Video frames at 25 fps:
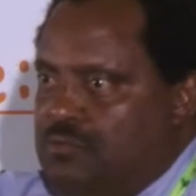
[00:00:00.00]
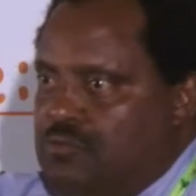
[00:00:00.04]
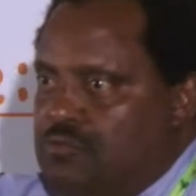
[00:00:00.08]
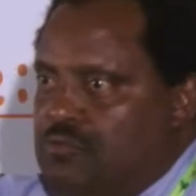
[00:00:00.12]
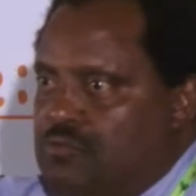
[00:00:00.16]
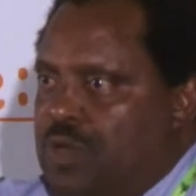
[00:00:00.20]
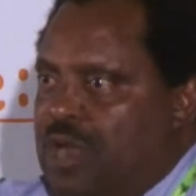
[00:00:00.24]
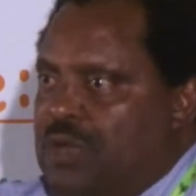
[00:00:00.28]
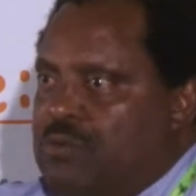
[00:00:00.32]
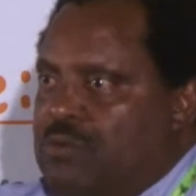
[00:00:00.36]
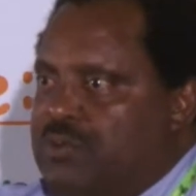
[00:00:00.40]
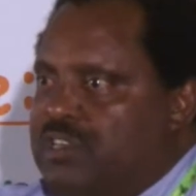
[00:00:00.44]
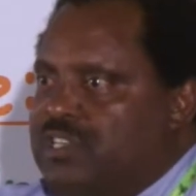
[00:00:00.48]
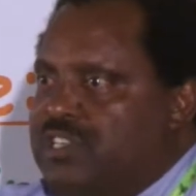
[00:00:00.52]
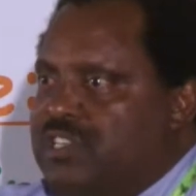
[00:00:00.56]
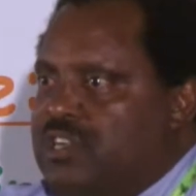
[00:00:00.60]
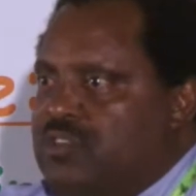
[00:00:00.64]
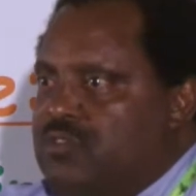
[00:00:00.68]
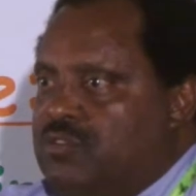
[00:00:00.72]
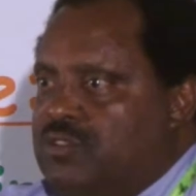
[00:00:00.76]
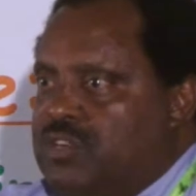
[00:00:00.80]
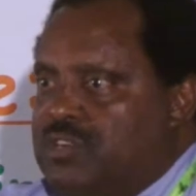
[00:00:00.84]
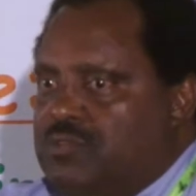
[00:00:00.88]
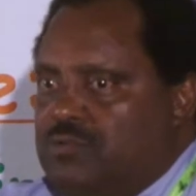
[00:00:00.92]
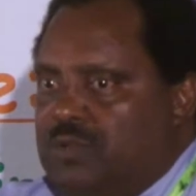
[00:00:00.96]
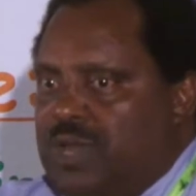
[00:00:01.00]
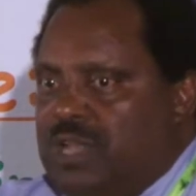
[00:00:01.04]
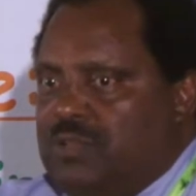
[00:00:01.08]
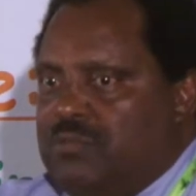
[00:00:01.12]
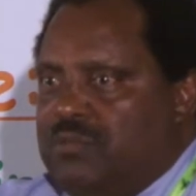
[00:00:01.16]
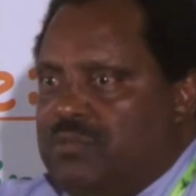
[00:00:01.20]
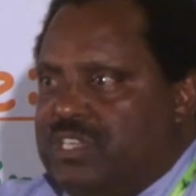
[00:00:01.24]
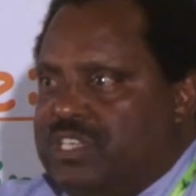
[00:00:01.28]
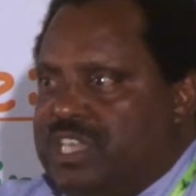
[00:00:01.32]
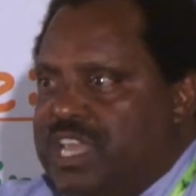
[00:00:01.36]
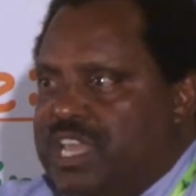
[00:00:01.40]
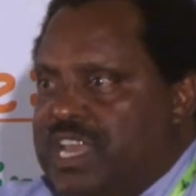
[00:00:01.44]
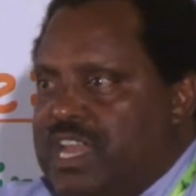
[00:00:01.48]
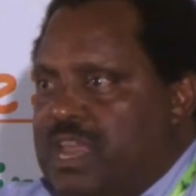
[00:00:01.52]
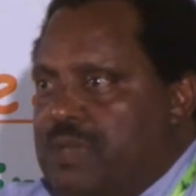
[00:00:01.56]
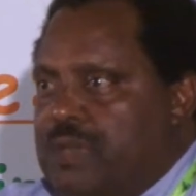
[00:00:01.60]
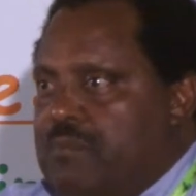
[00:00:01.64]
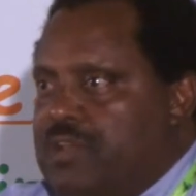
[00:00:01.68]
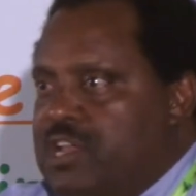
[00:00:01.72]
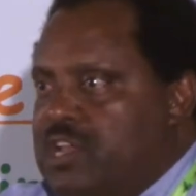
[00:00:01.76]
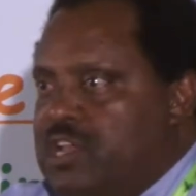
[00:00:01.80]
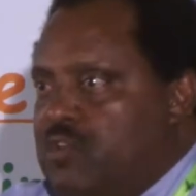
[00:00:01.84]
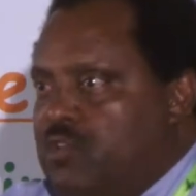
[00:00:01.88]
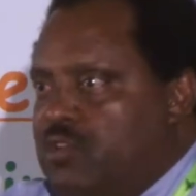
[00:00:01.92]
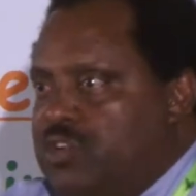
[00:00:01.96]
What were the
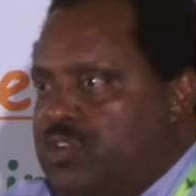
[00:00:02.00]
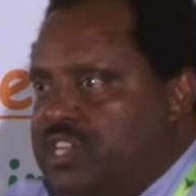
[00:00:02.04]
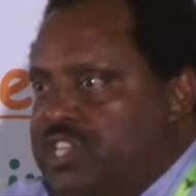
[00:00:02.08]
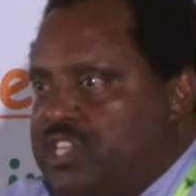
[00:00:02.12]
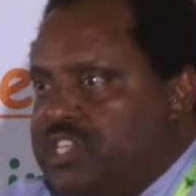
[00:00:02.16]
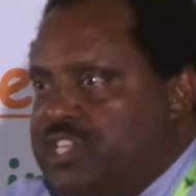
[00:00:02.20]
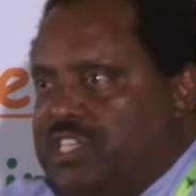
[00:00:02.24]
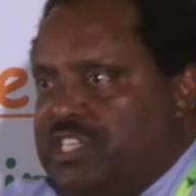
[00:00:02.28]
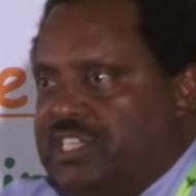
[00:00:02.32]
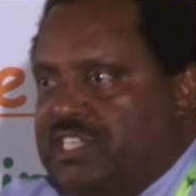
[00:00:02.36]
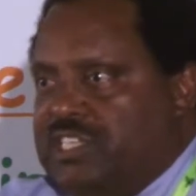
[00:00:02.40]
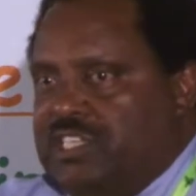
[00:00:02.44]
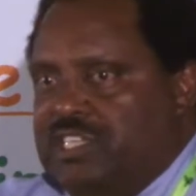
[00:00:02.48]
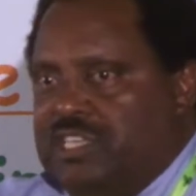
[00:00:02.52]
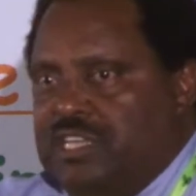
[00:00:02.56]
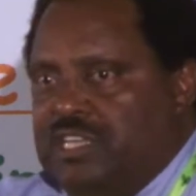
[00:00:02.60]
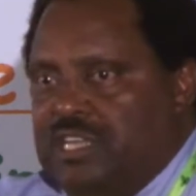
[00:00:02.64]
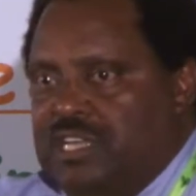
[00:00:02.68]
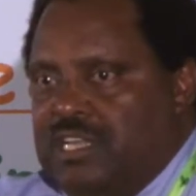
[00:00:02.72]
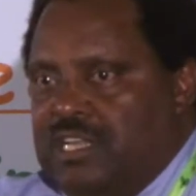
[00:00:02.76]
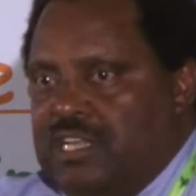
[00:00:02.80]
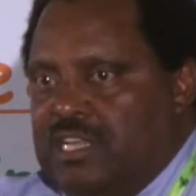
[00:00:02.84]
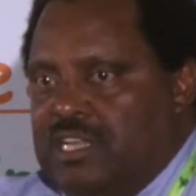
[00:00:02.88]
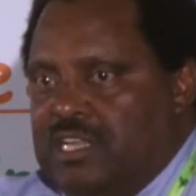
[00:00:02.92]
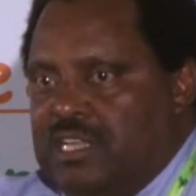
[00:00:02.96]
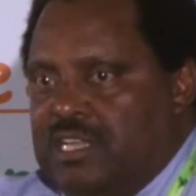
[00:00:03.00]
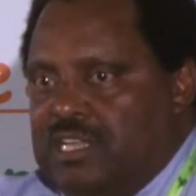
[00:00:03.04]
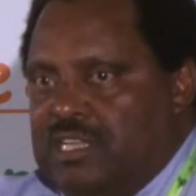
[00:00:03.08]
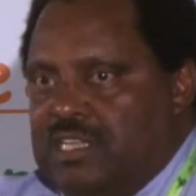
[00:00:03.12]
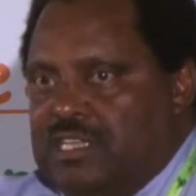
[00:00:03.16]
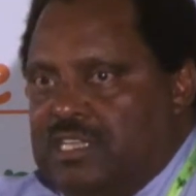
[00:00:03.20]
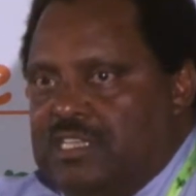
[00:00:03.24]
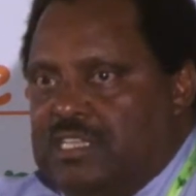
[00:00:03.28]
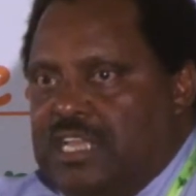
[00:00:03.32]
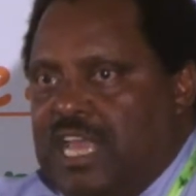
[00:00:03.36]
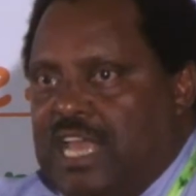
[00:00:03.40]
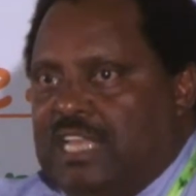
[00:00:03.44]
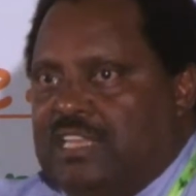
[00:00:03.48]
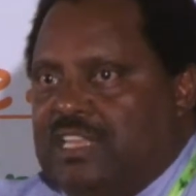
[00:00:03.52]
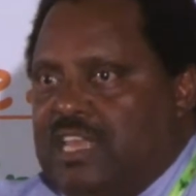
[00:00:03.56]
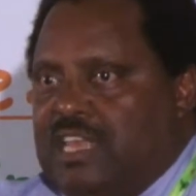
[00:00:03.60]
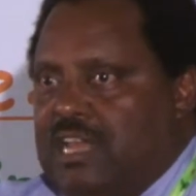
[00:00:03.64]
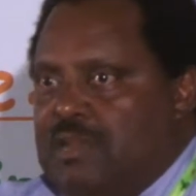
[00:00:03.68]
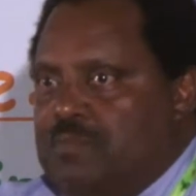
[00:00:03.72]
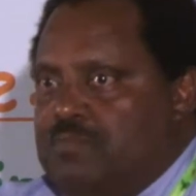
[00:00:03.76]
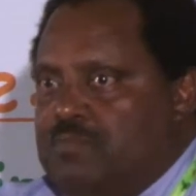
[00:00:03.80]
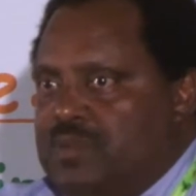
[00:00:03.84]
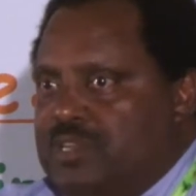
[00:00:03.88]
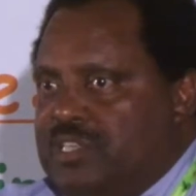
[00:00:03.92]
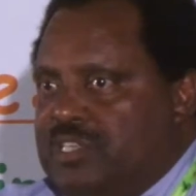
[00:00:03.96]
enabling conditions that
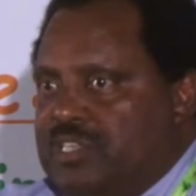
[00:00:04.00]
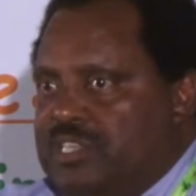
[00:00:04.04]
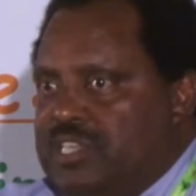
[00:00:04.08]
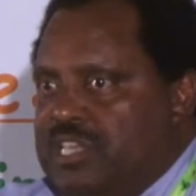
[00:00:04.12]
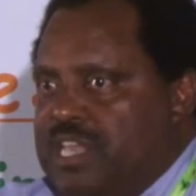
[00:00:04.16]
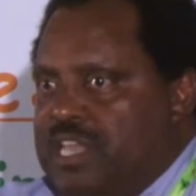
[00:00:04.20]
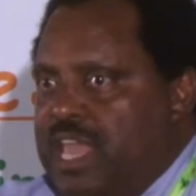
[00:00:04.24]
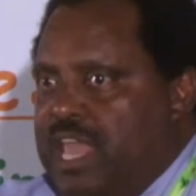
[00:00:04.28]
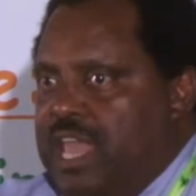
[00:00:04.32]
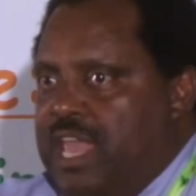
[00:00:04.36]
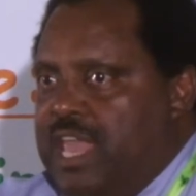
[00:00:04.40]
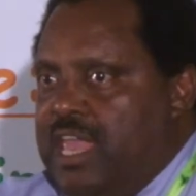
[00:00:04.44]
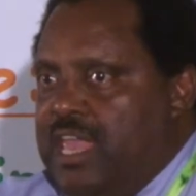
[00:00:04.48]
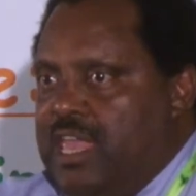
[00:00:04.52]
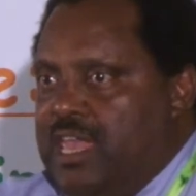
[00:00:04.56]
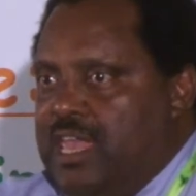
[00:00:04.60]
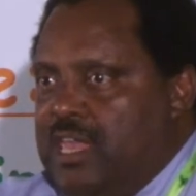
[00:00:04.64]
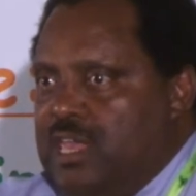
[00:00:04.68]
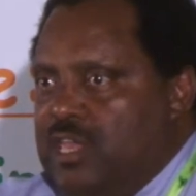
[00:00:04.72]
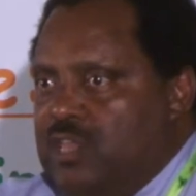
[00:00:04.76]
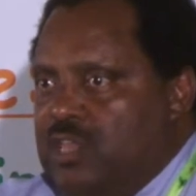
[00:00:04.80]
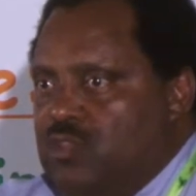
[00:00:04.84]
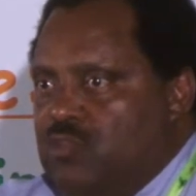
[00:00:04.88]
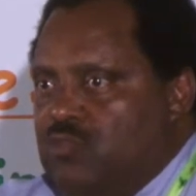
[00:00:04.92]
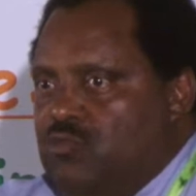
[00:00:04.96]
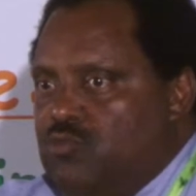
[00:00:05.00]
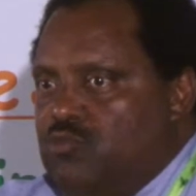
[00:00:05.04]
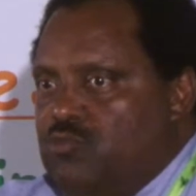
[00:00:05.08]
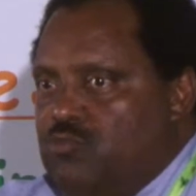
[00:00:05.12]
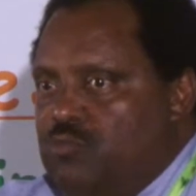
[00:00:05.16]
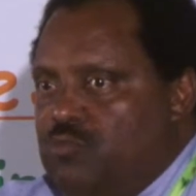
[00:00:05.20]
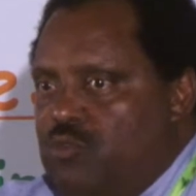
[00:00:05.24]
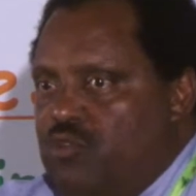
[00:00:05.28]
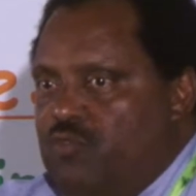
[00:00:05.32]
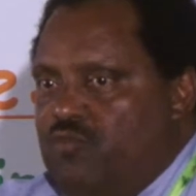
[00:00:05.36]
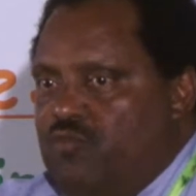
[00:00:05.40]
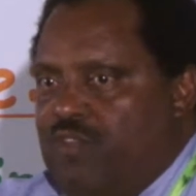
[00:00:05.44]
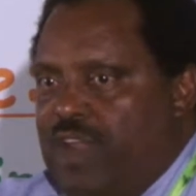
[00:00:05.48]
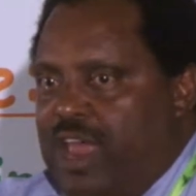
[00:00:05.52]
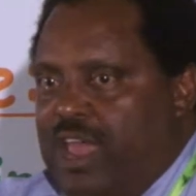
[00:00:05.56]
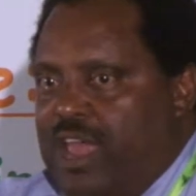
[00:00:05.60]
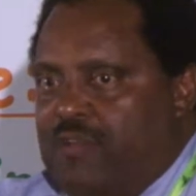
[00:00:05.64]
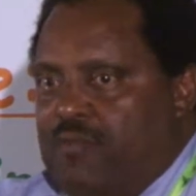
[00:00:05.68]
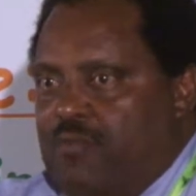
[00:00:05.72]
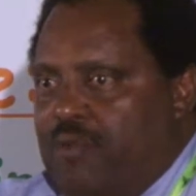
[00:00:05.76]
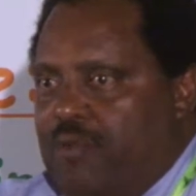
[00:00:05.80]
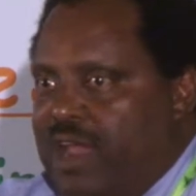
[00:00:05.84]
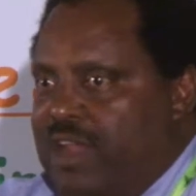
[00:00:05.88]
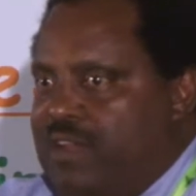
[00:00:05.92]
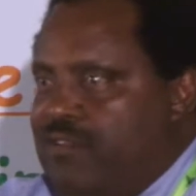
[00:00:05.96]
helped CA to move
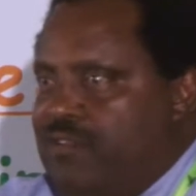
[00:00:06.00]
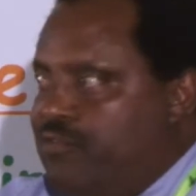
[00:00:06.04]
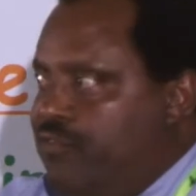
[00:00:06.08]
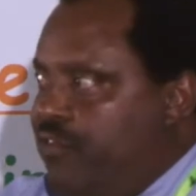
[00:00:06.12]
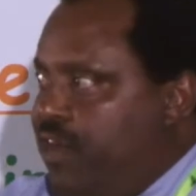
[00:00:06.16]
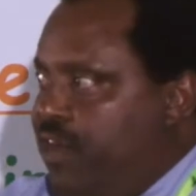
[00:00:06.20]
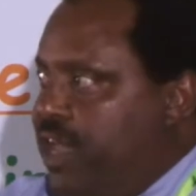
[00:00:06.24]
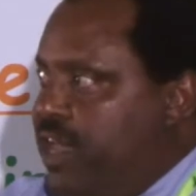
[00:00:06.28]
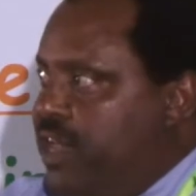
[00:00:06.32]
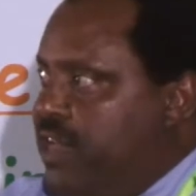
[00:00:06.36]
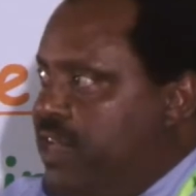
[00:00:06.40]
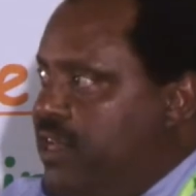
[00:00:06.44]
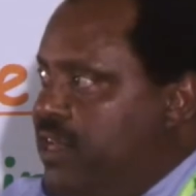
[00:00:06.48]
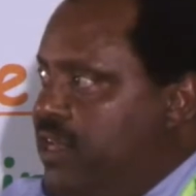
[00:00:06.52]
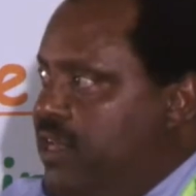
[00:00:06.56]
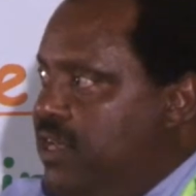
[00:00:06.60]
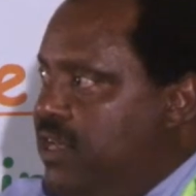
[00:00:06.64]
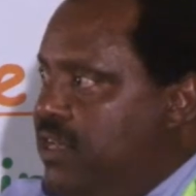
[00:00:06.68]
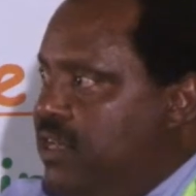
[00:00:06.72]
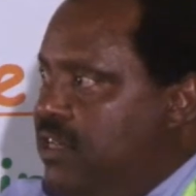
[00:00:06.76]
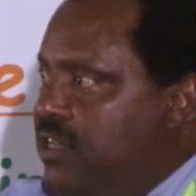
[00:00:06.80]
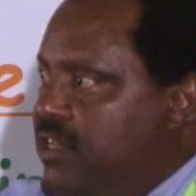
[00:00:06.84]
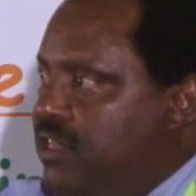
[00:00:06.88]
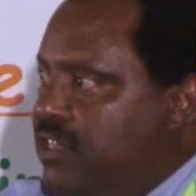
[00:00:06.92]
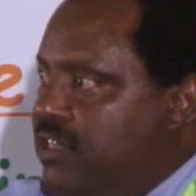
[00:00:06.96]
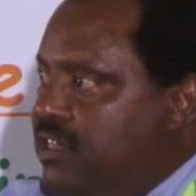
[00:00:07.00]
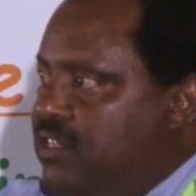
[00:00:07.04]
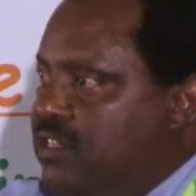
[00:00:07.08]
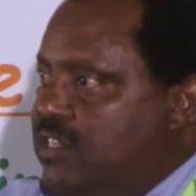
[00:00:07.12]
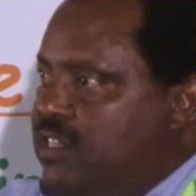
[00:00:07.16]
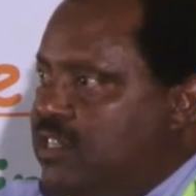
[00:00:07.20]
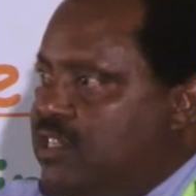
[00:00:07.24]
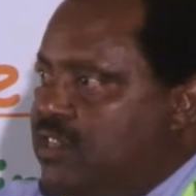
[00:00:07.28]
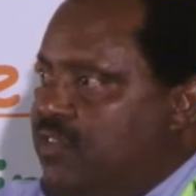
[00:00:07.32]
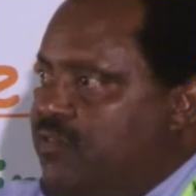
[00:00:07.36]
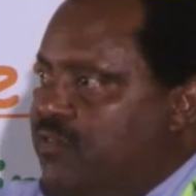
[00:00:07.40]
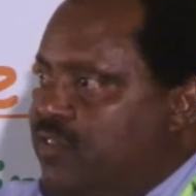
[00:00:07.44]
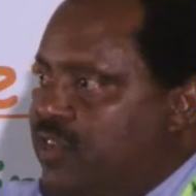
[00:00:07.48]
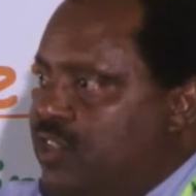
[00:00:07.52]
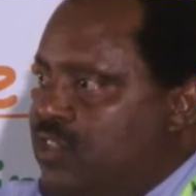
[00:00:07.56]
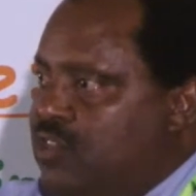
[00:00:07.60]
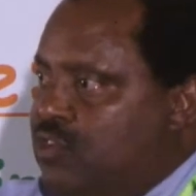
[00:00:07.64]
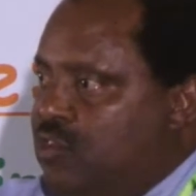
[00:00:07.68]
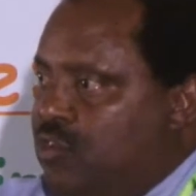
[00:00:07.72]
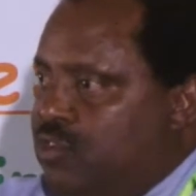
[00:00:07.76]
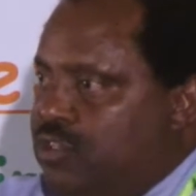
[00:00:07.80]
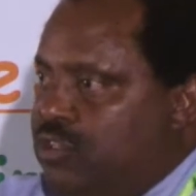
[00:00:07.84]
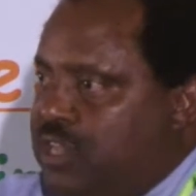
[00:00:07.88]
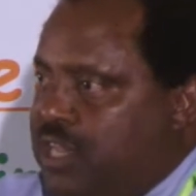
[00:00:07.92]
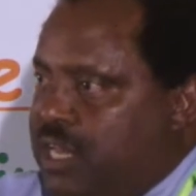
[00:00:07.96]
like wildfire in these different
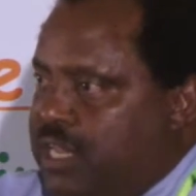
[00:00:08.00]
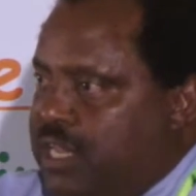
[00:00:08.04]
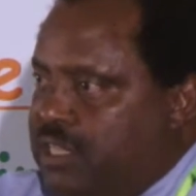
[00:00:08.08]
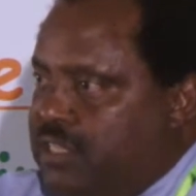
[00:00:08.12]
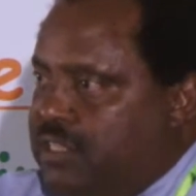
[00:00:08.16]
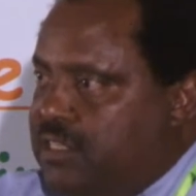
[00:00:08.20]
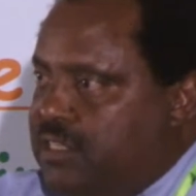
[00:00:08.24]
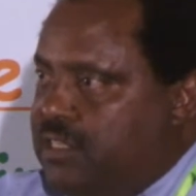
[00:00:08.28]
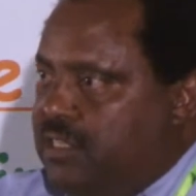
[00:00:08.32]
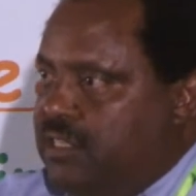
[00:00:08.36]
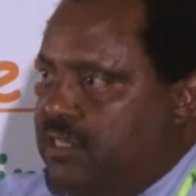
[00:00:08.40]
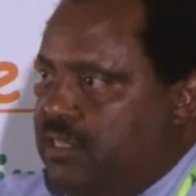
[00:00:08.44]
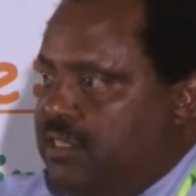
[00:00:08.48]
continents?